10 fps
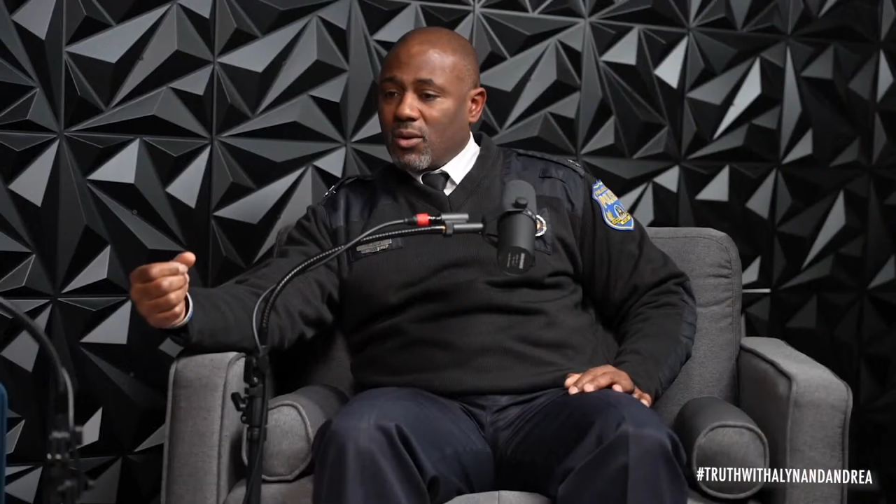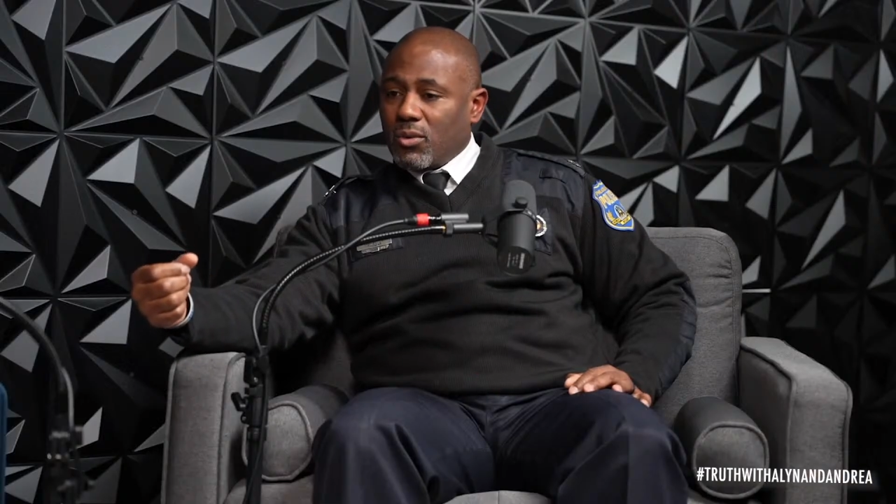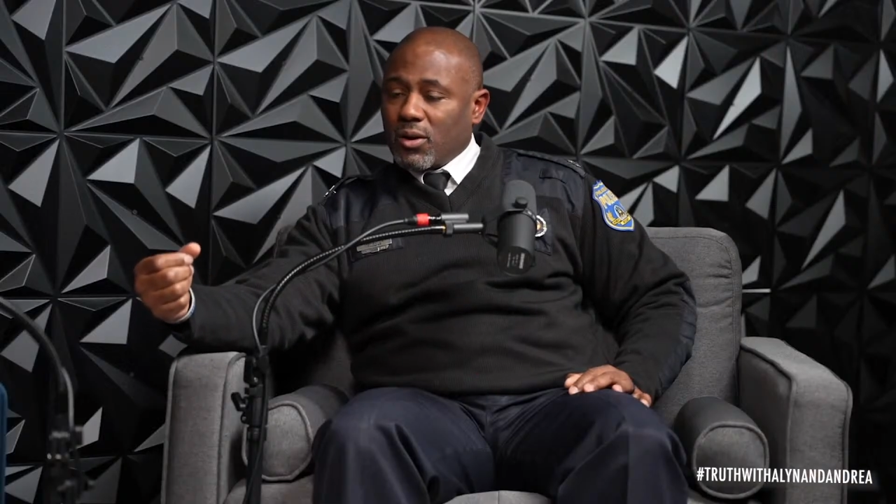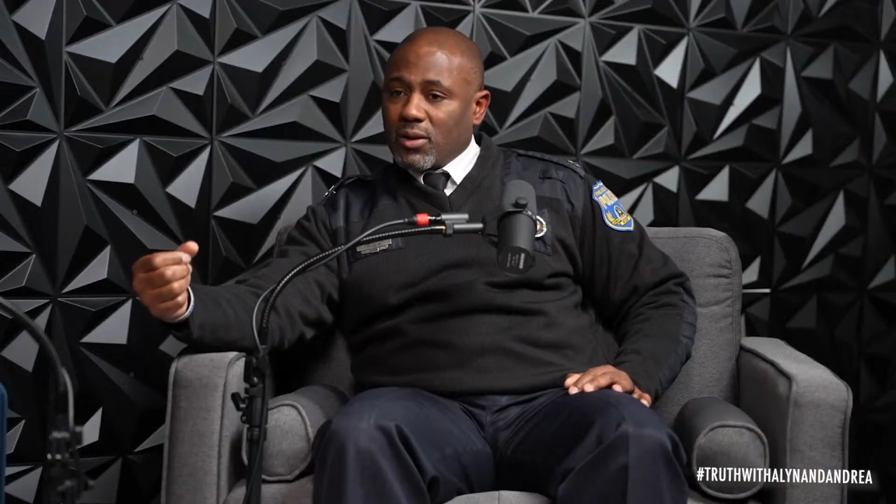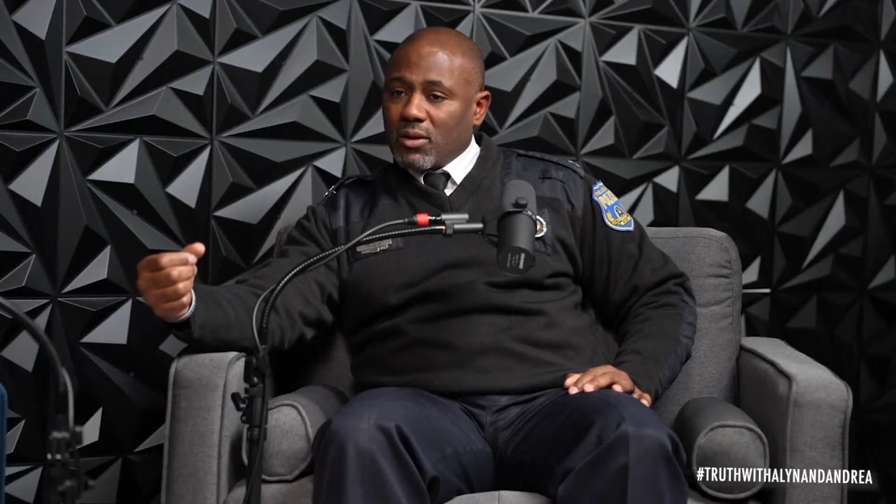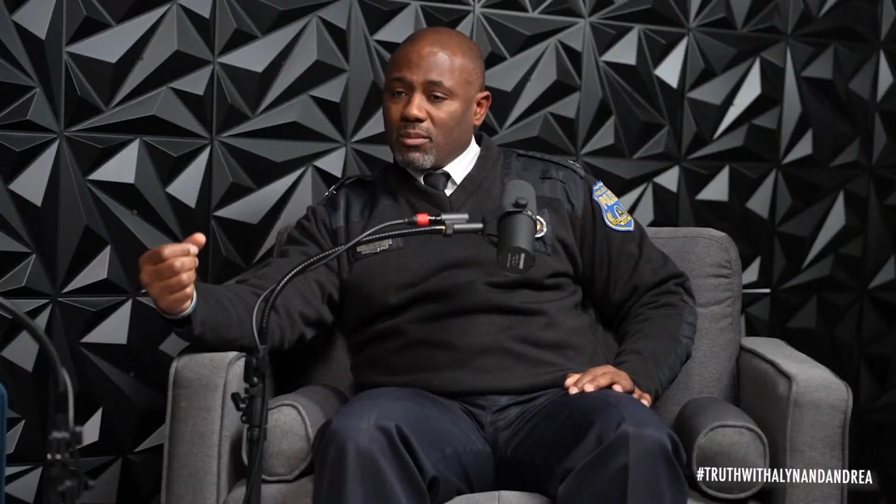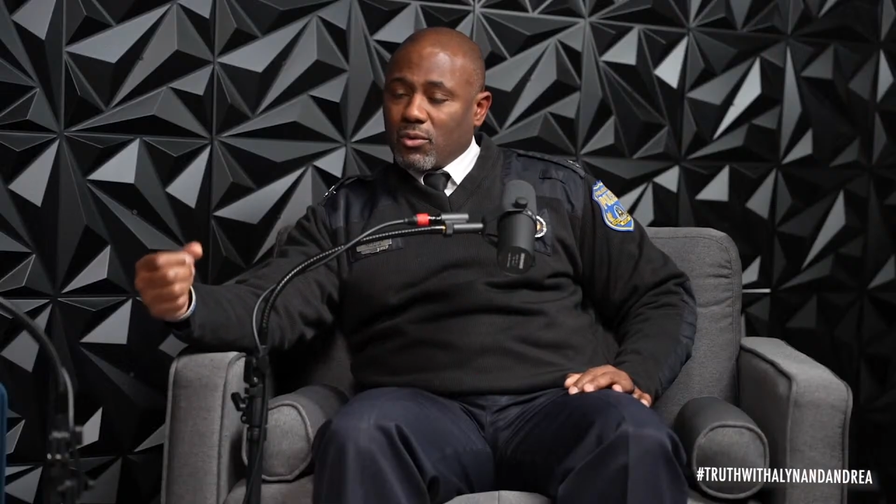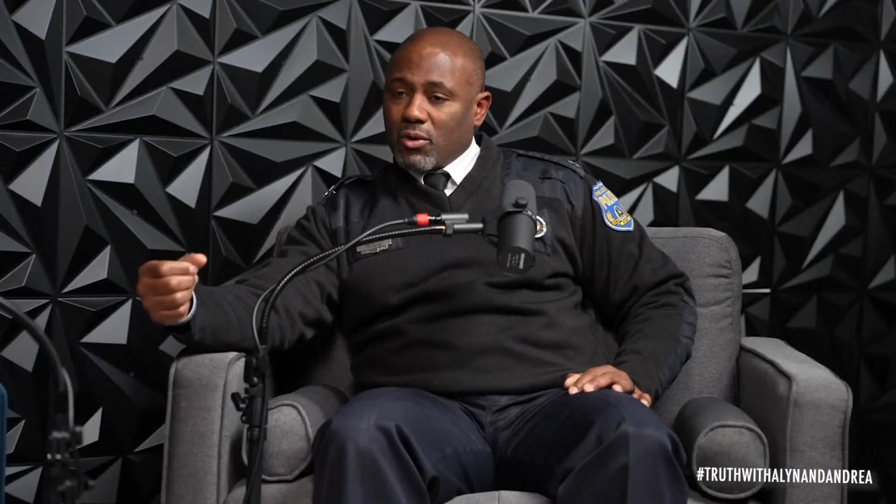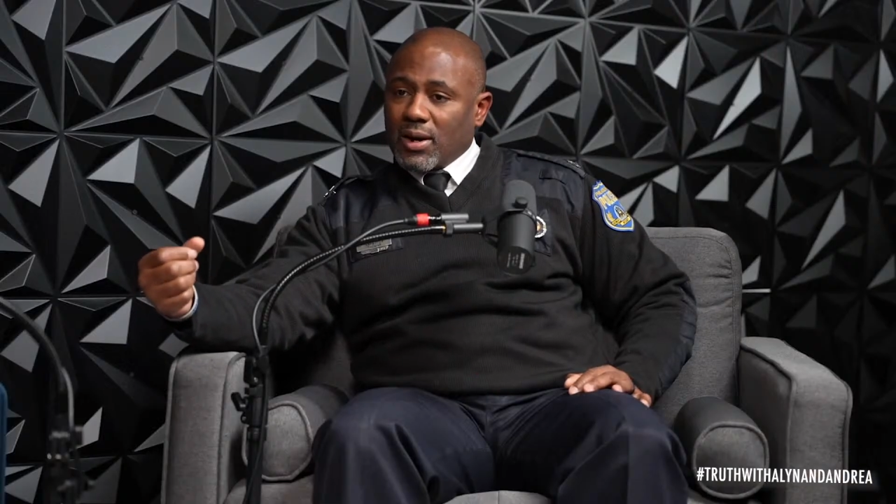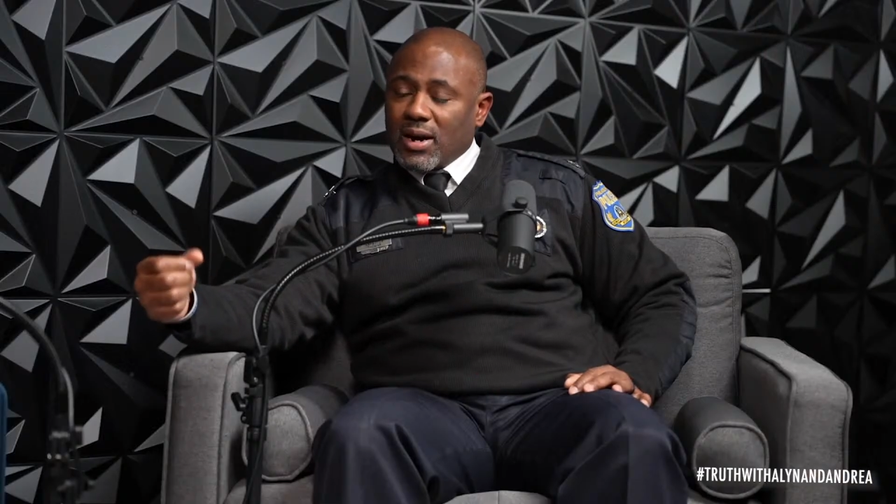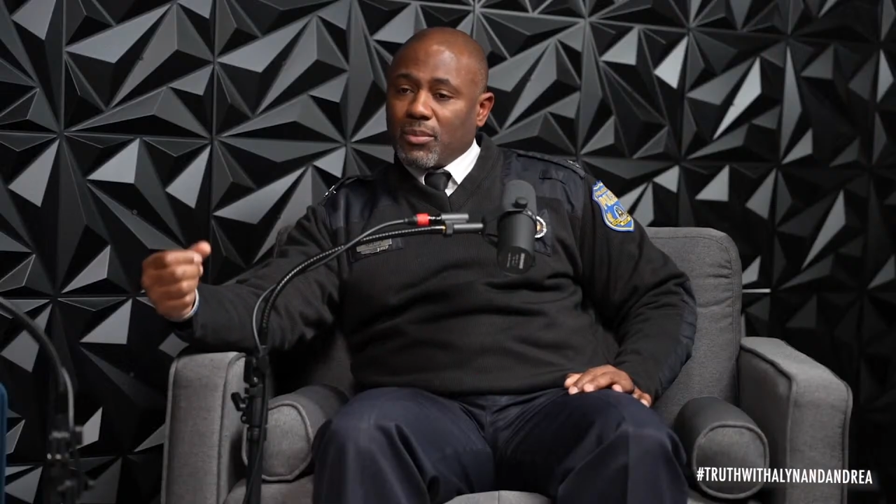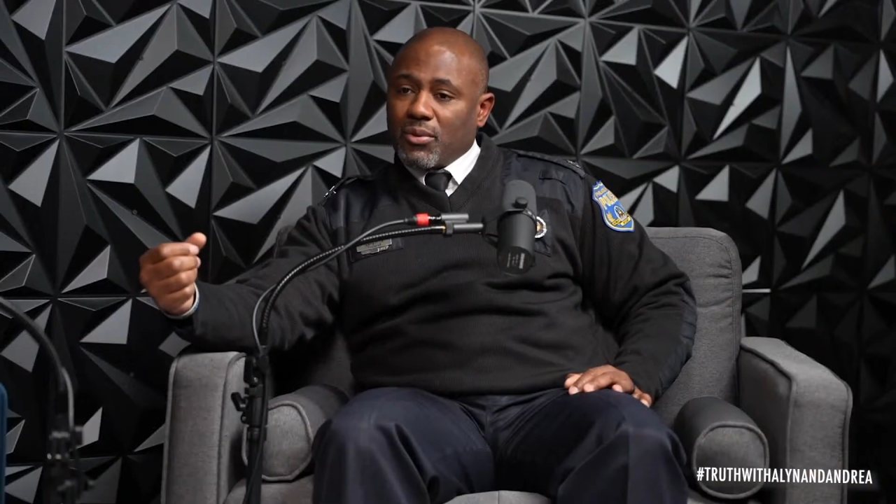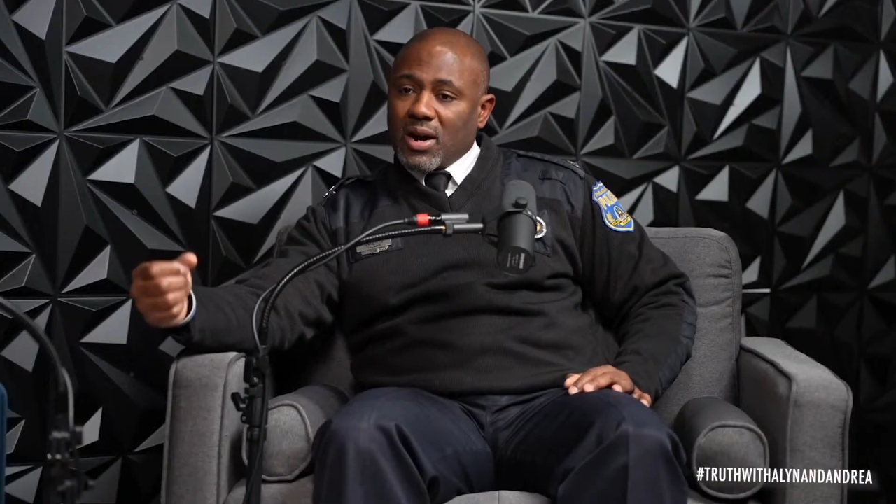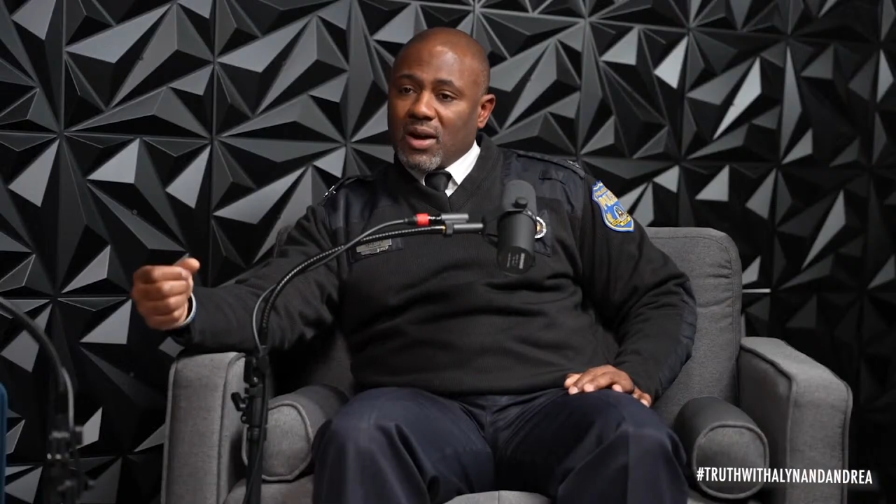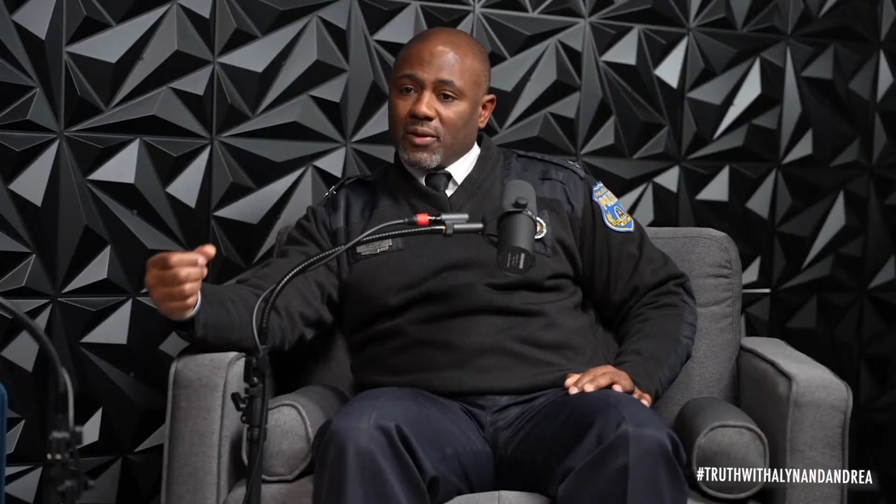where there are more
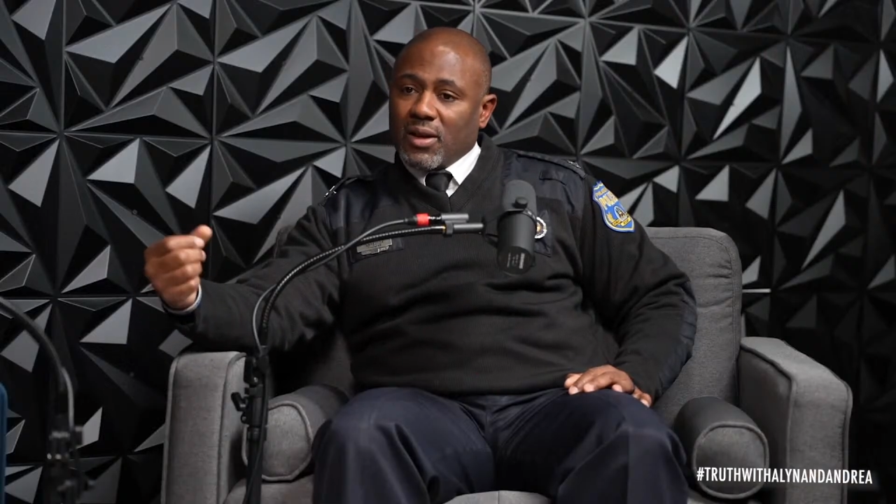nonprofit